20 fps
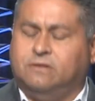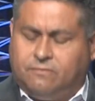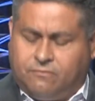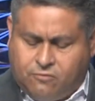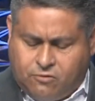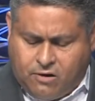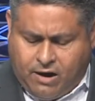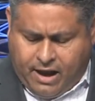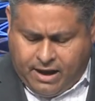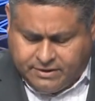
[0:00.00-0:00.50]
of
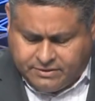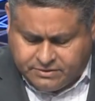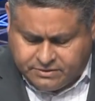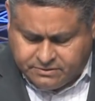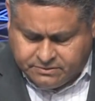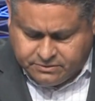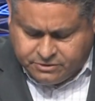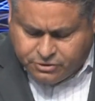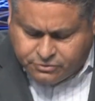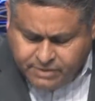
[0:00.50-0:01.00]

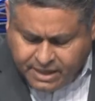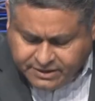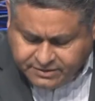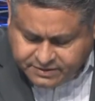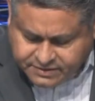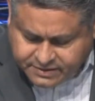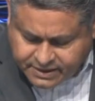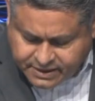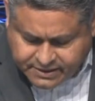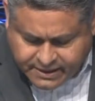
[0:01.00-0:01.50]
Christ? Do they
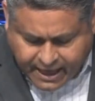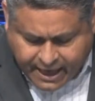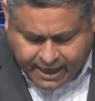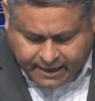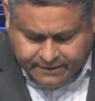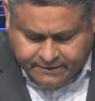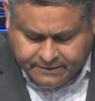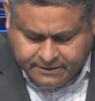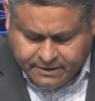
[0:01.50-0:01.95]
see that?